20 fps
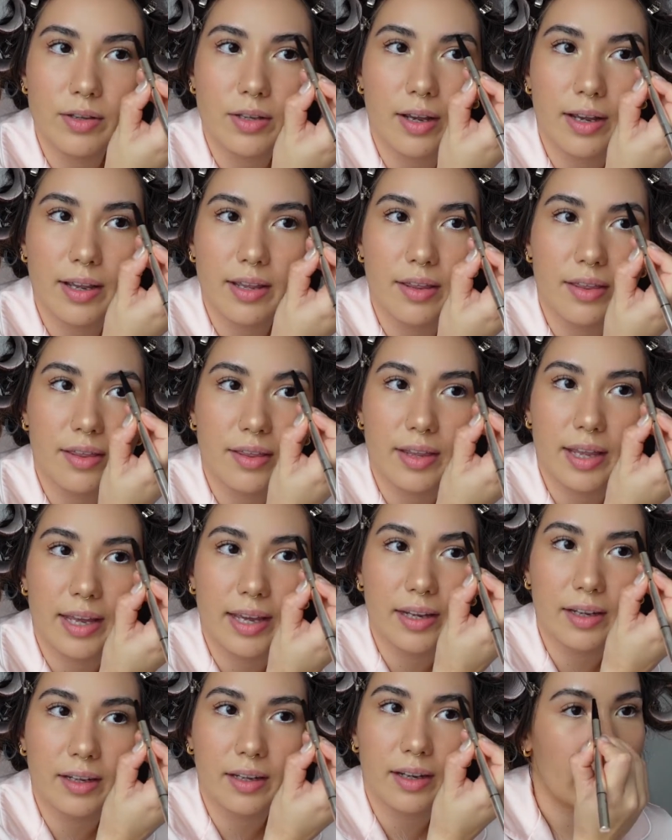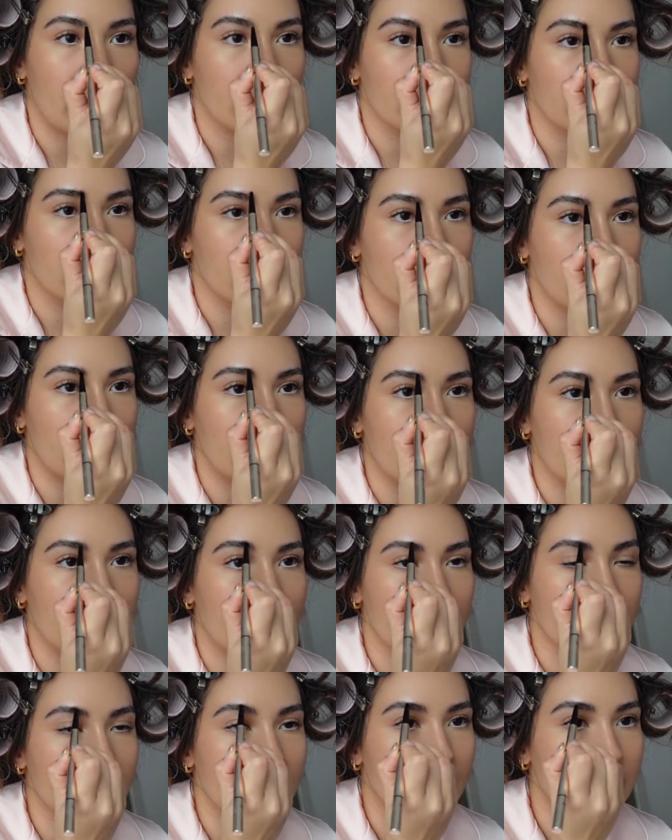I think. And for me,
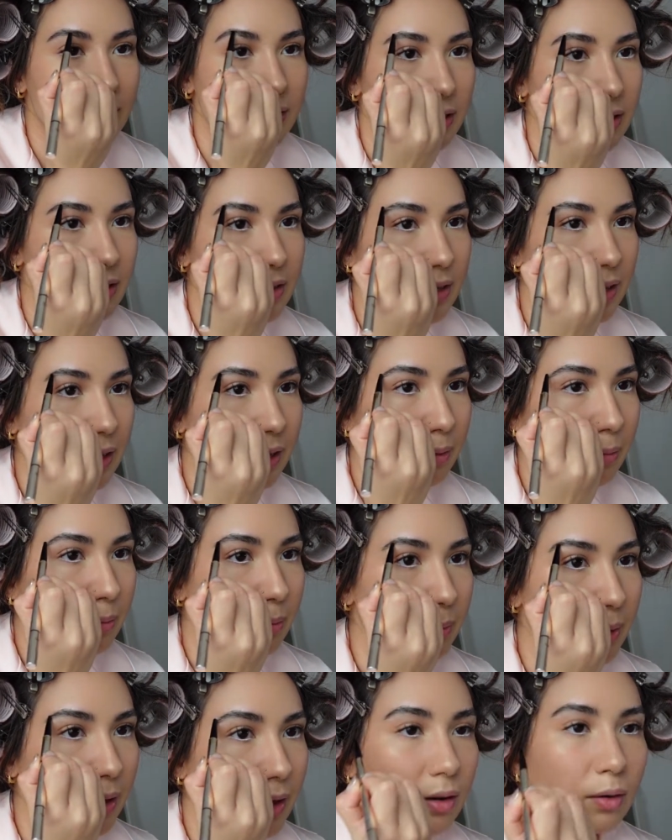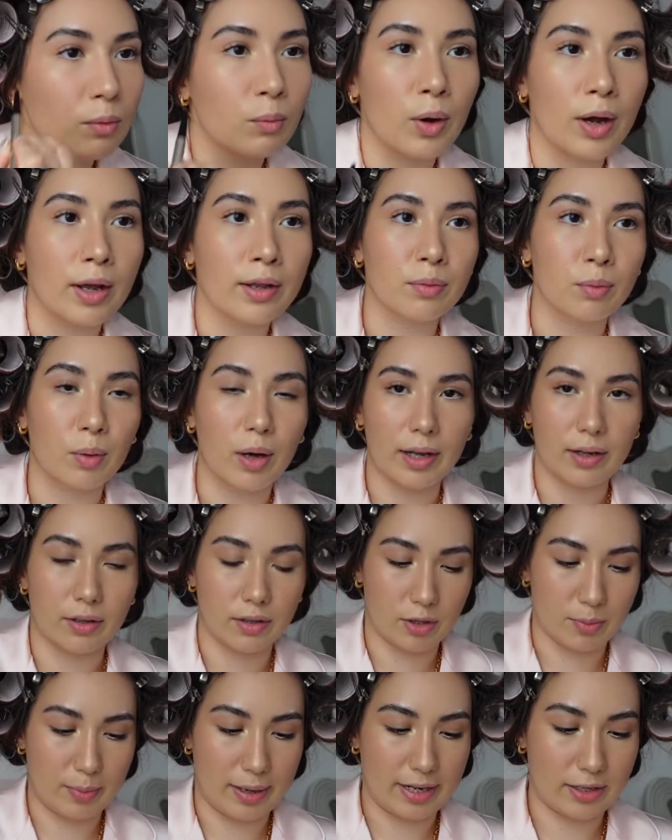that does seem worthwhile
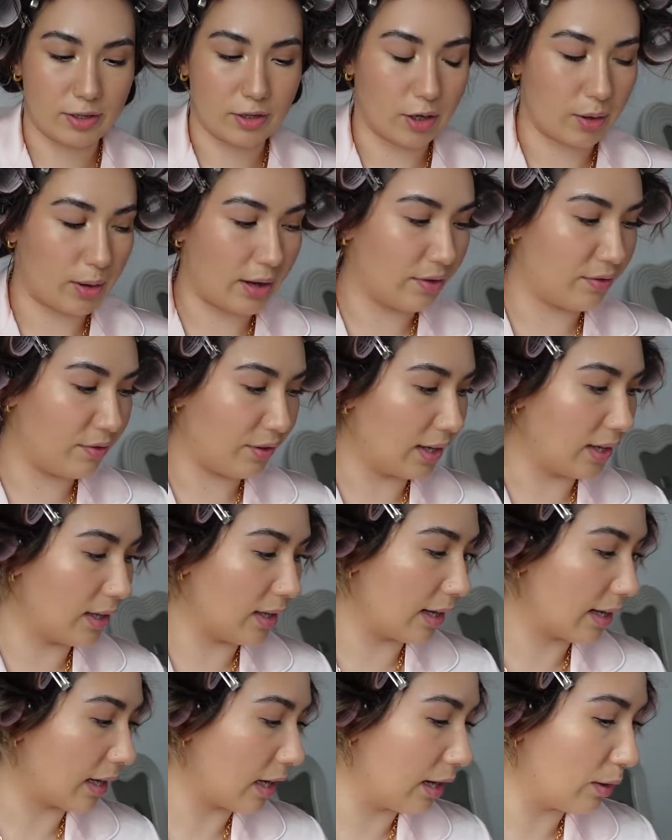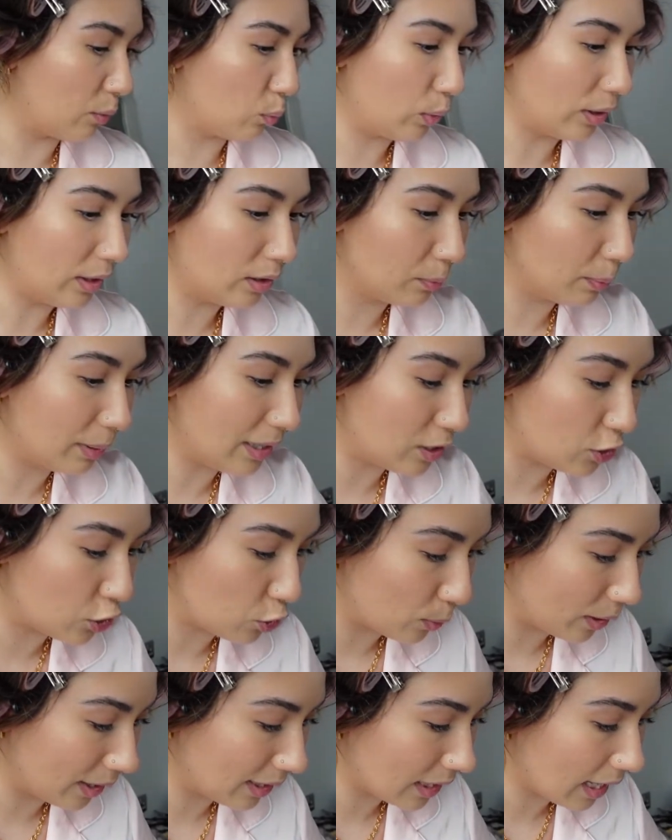to me. So I feel like I will be
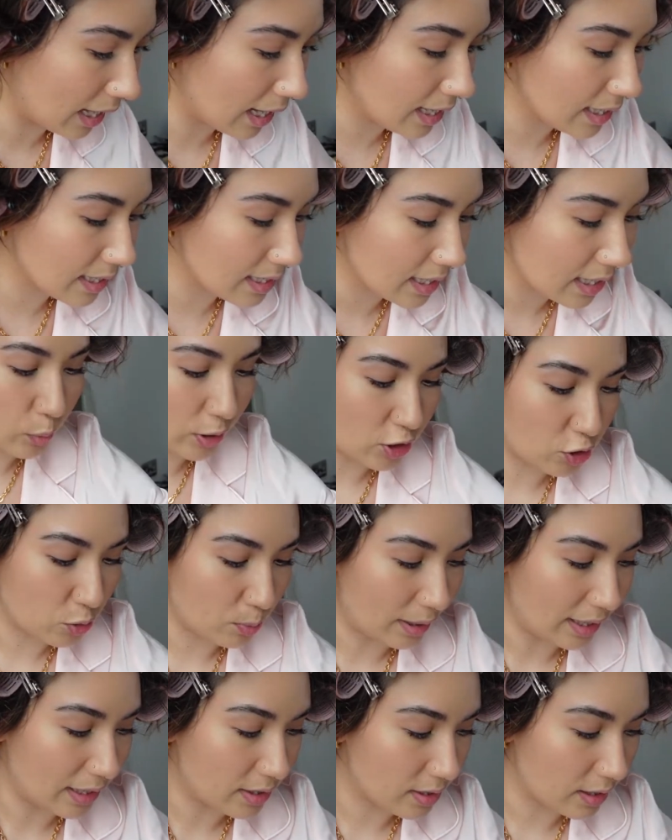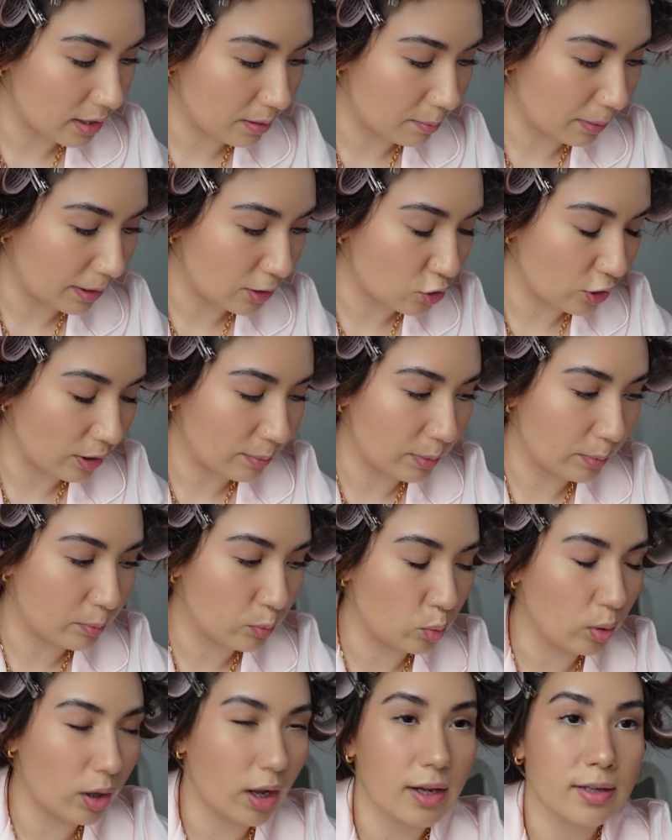doing that, which means that my treatment
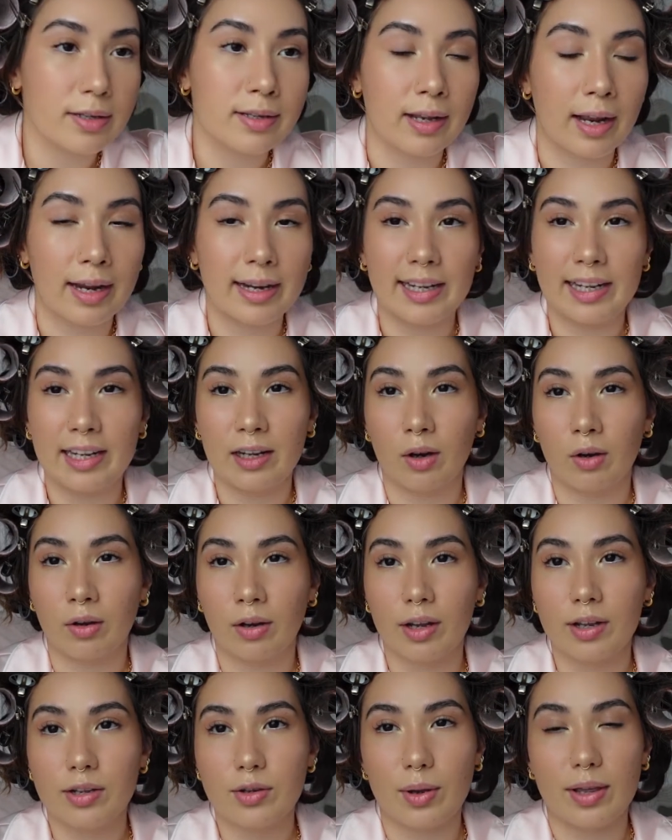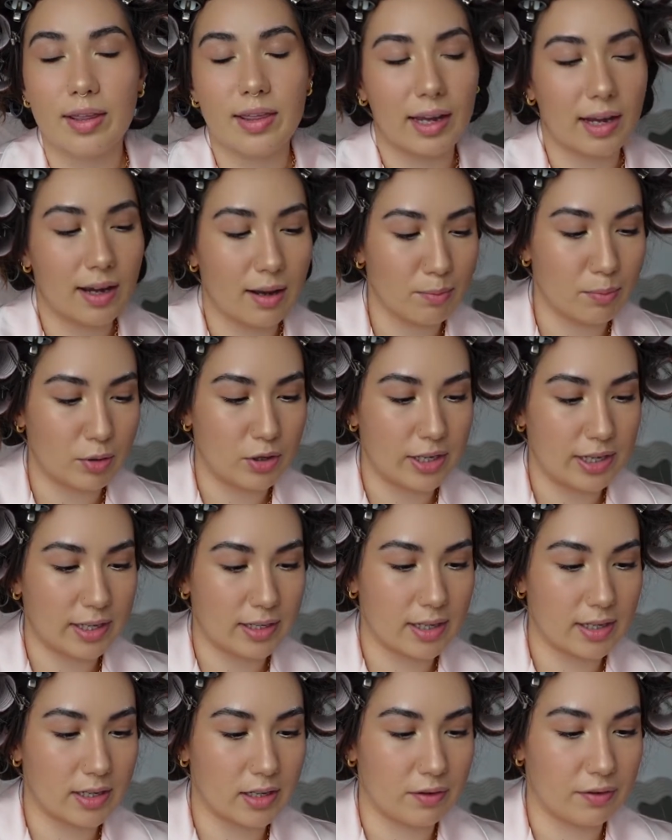will last slightly longer. So I think I'm
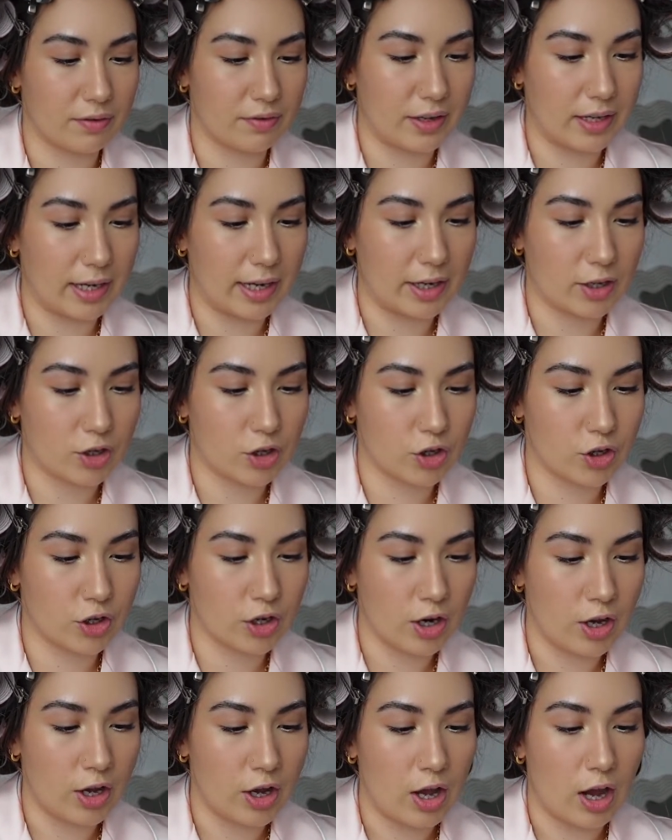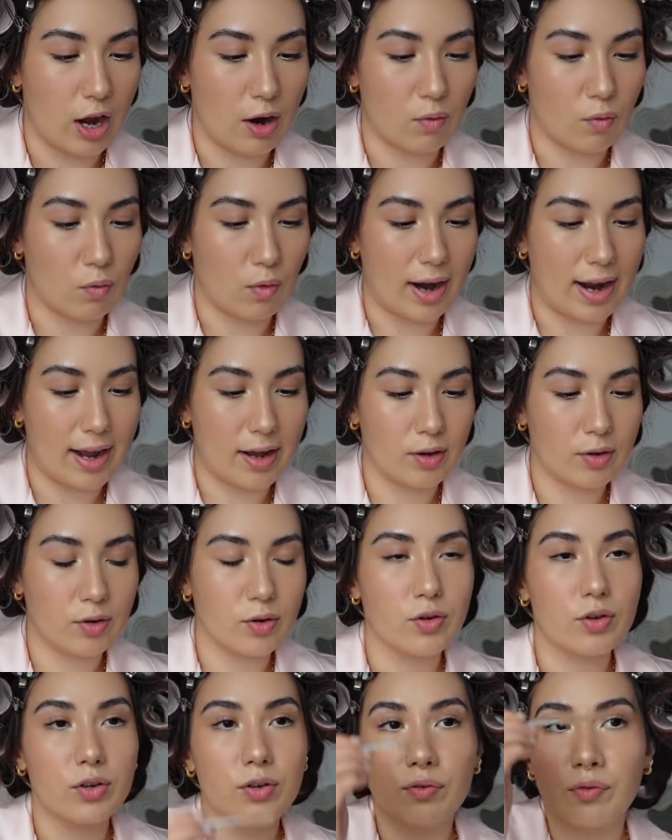predicted to finish
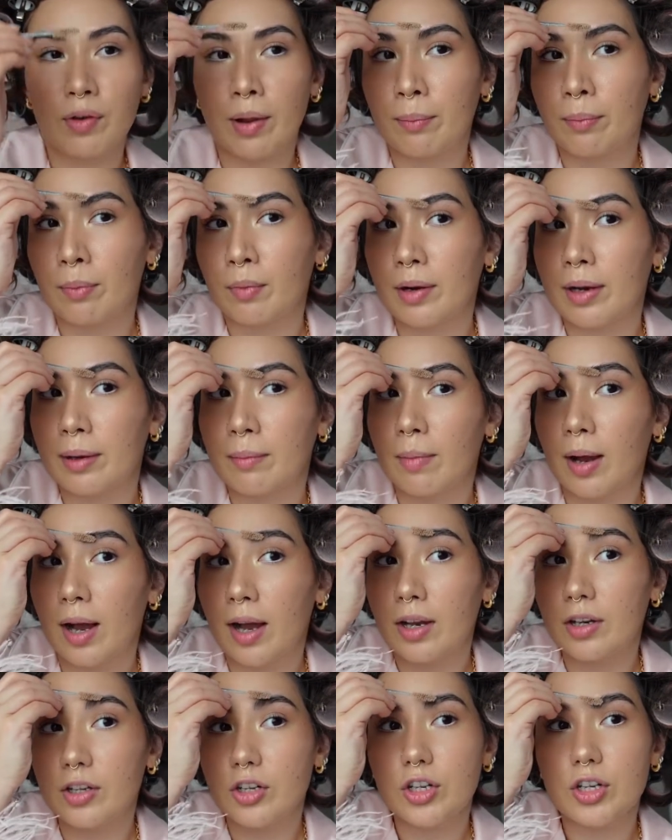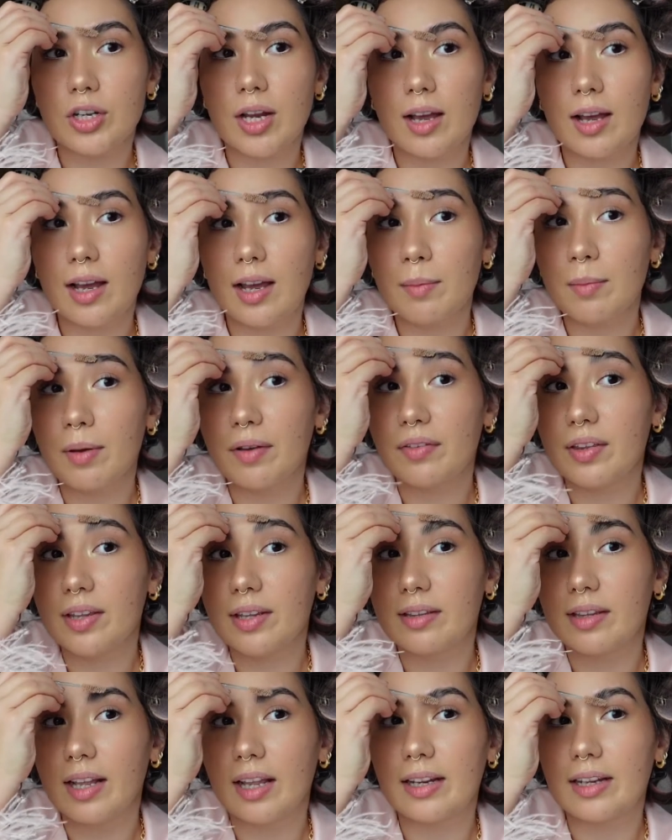around February, March time
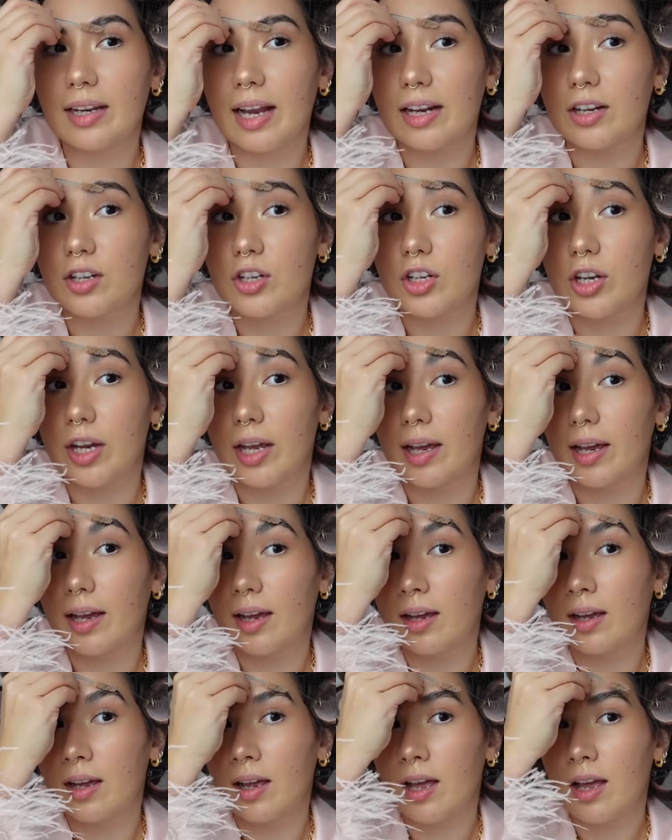of like next year.